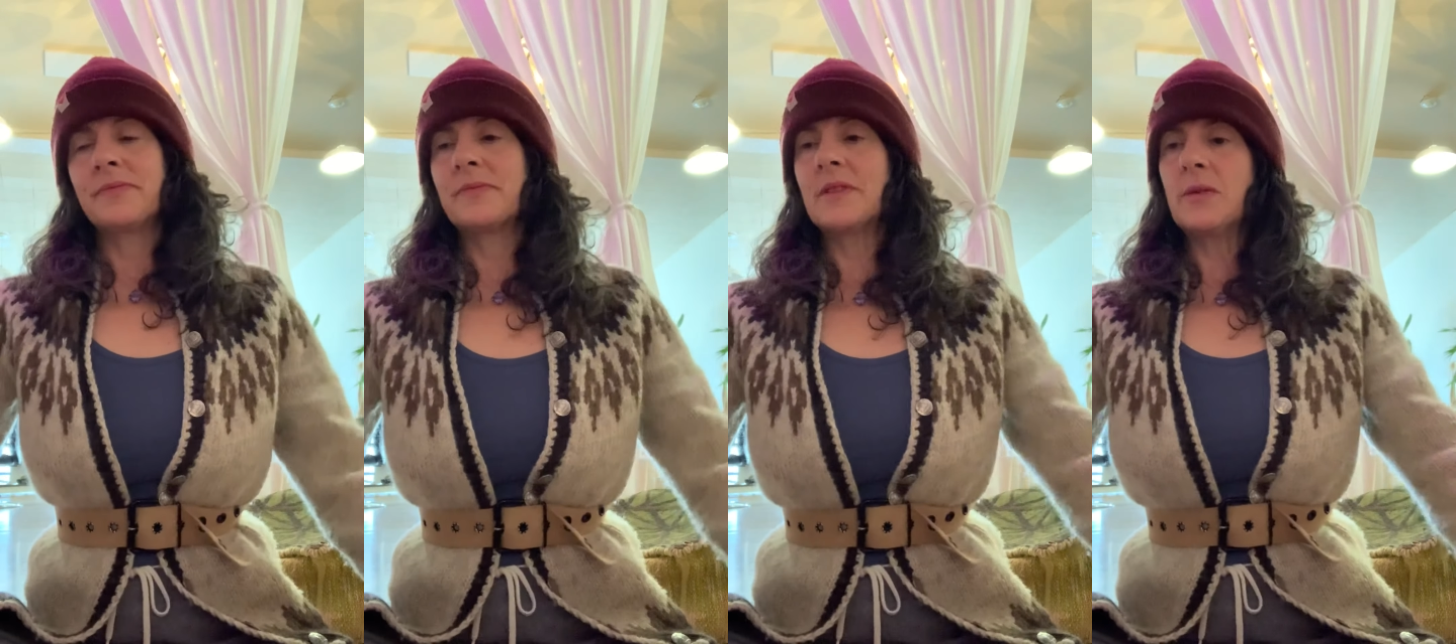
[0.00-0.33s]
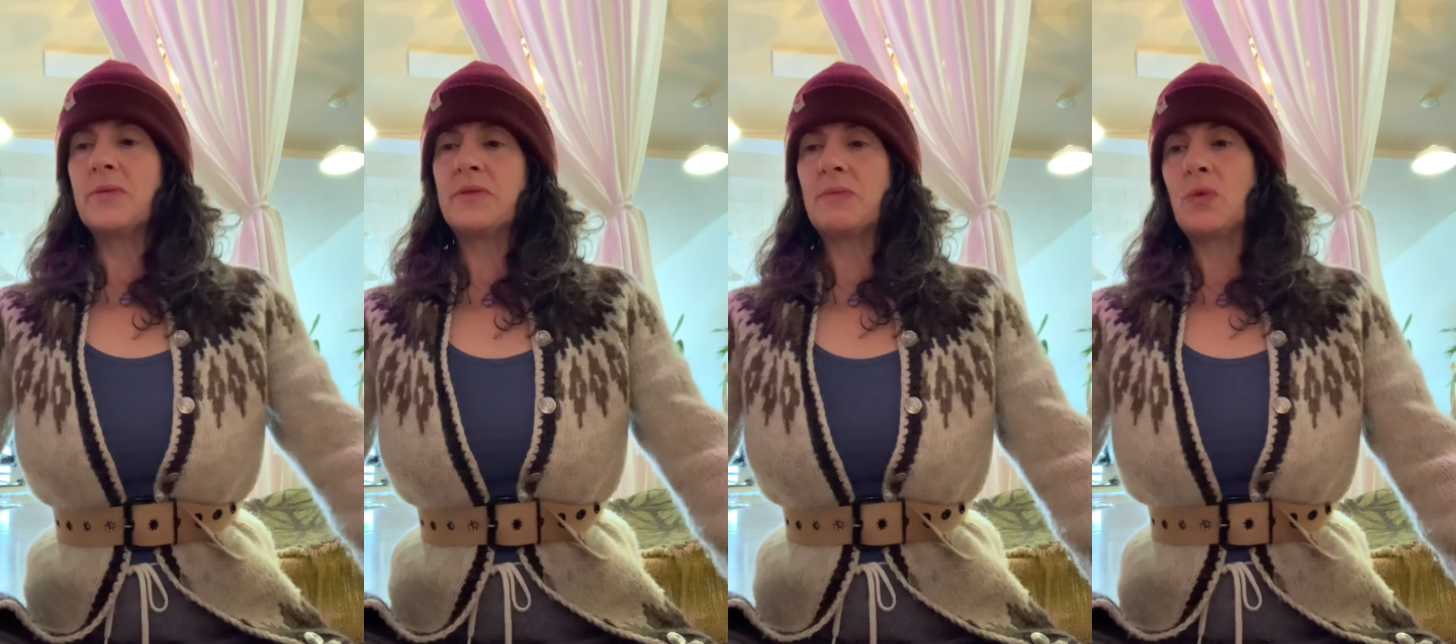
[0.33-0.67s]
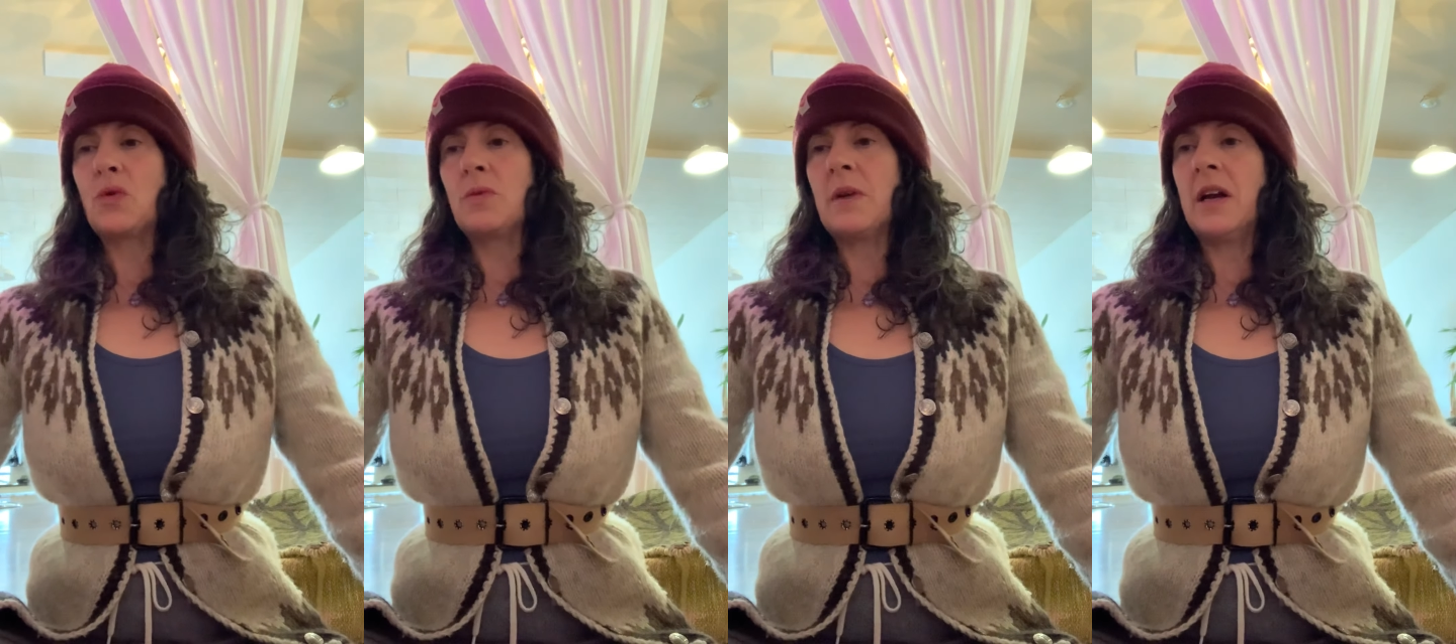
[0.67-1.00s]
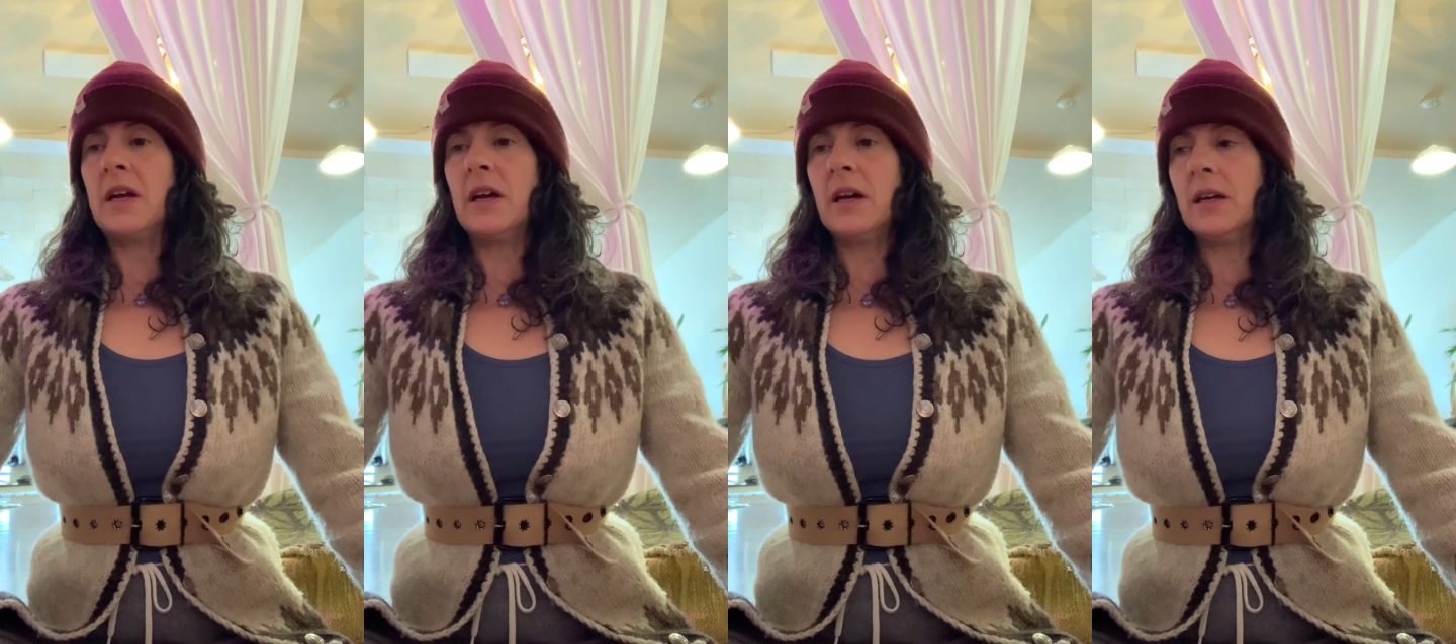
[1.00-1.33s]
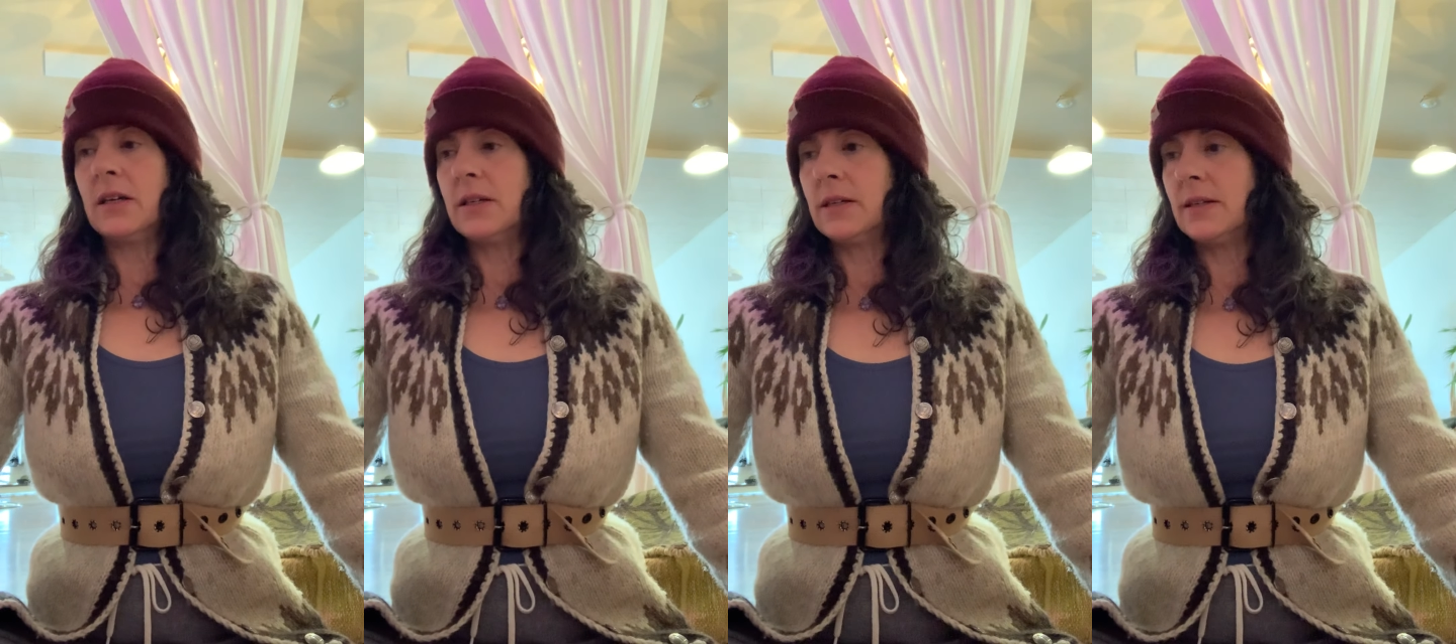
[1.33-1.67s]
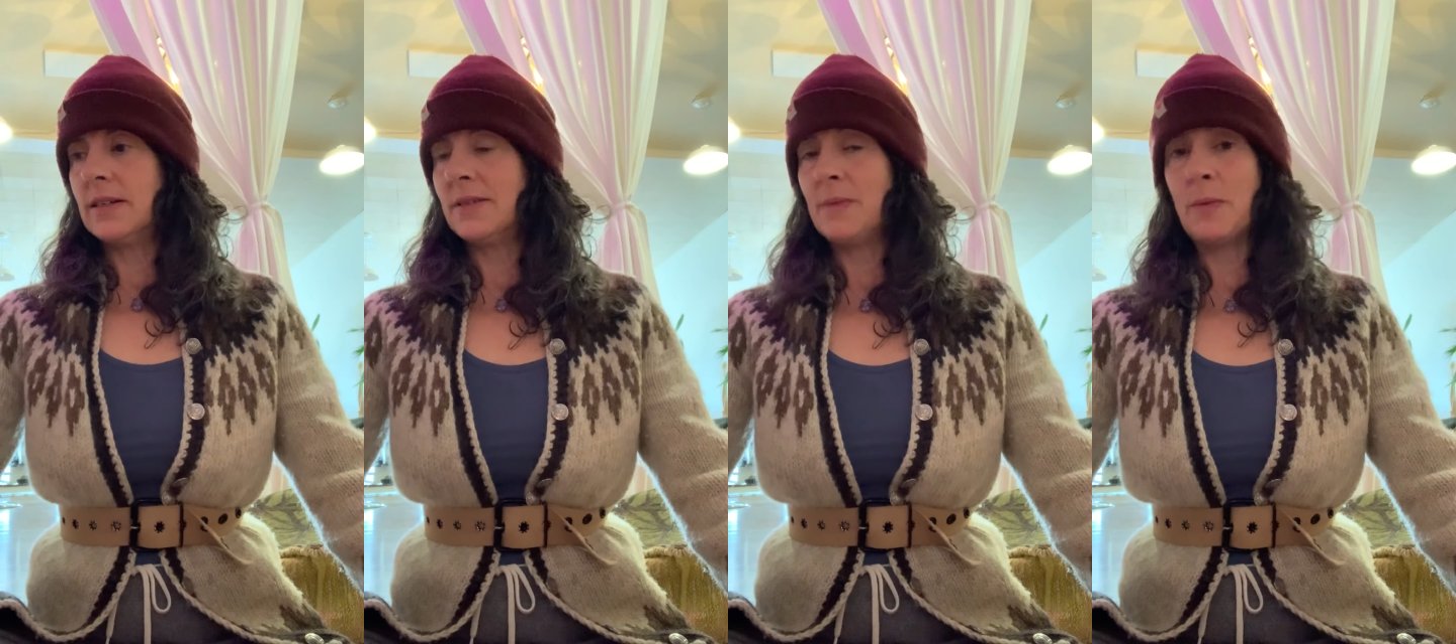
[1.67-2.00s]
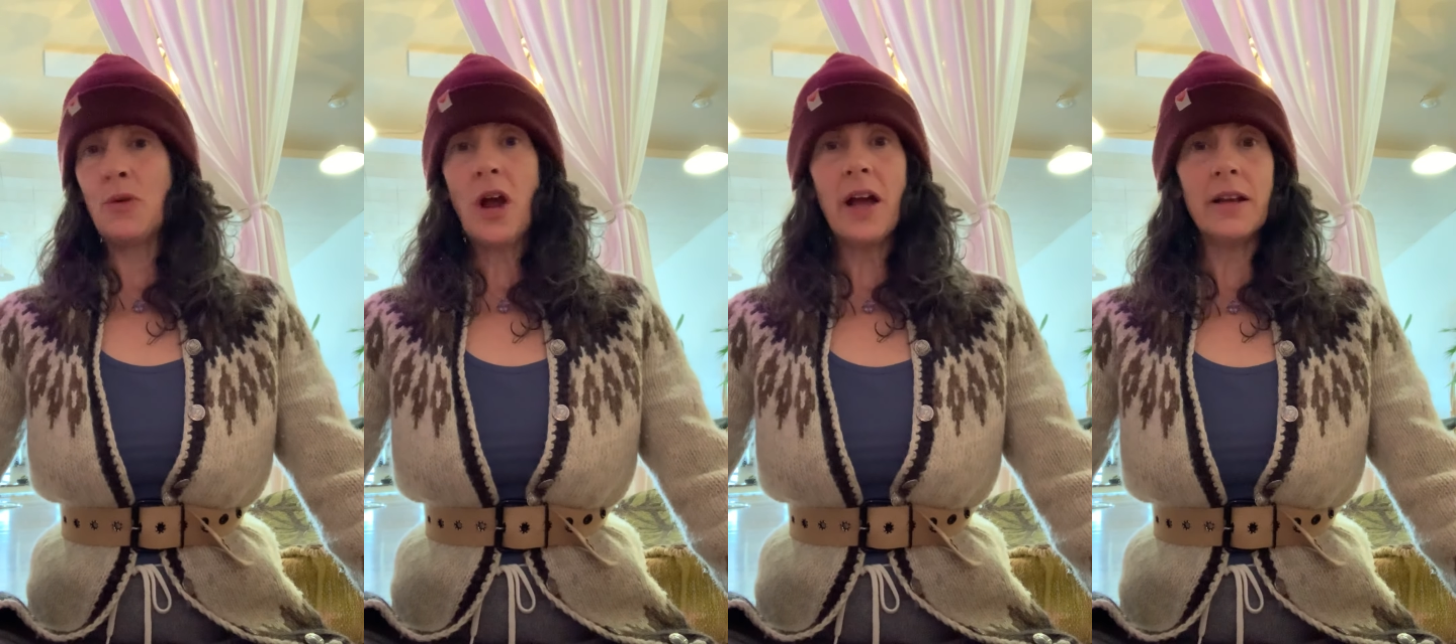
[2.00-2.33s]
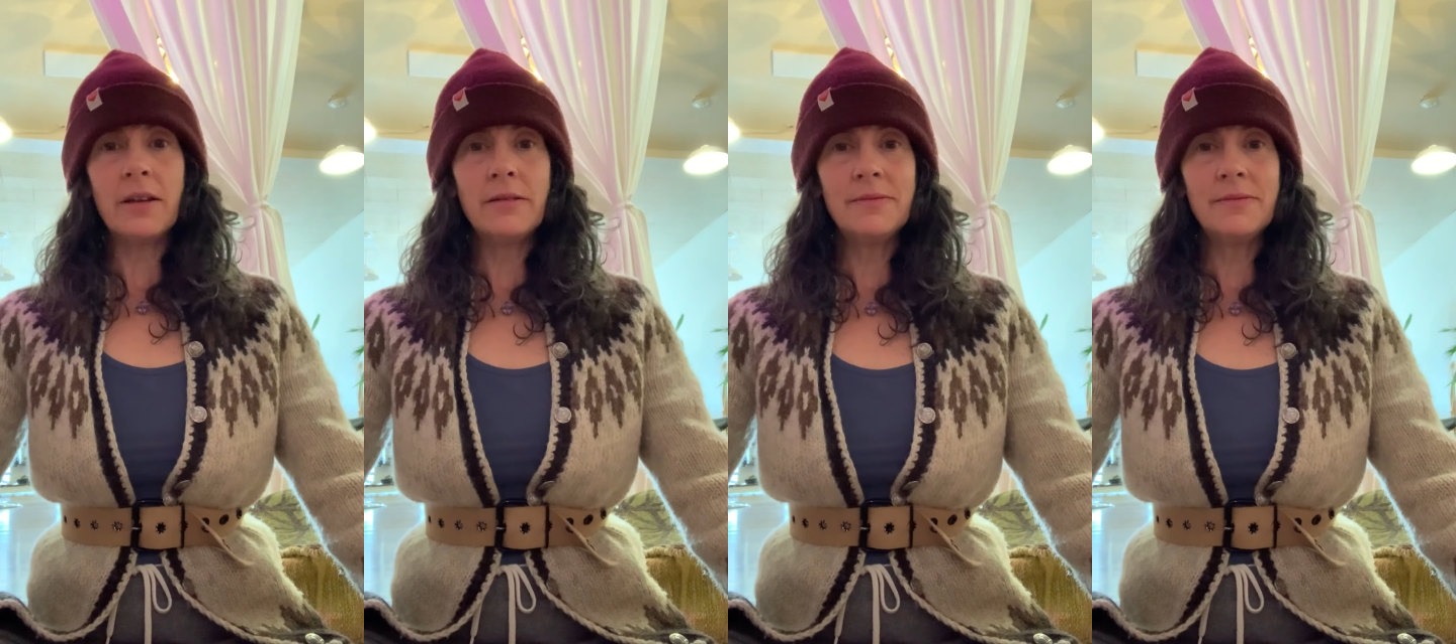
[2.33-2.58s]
it was more my pride.